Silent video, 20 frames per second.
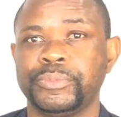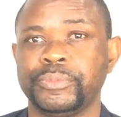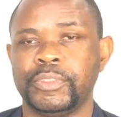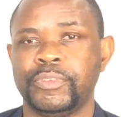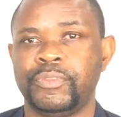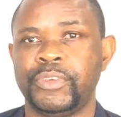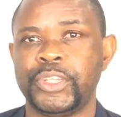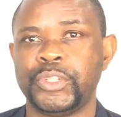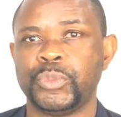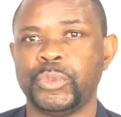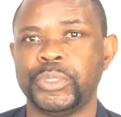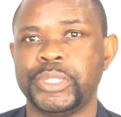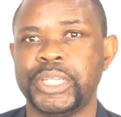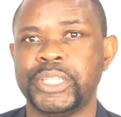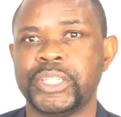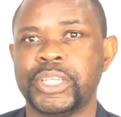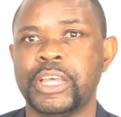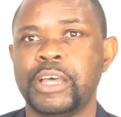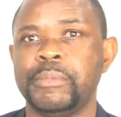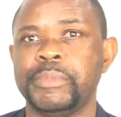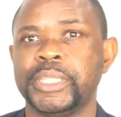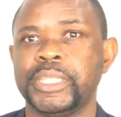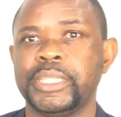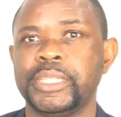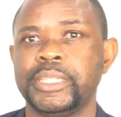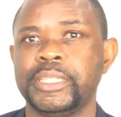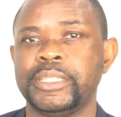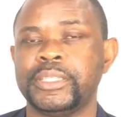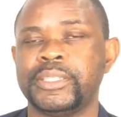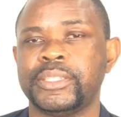First one that's coming
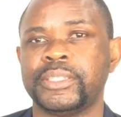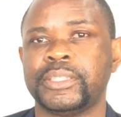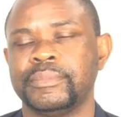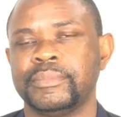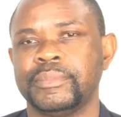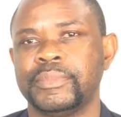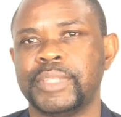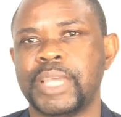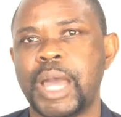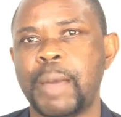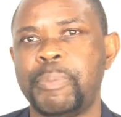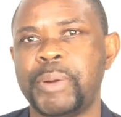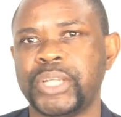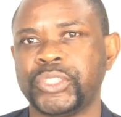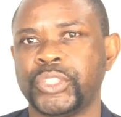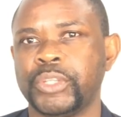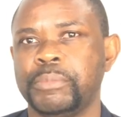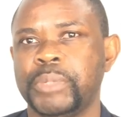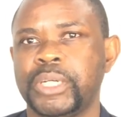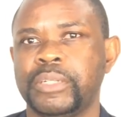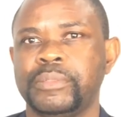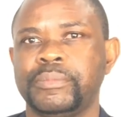is appartement.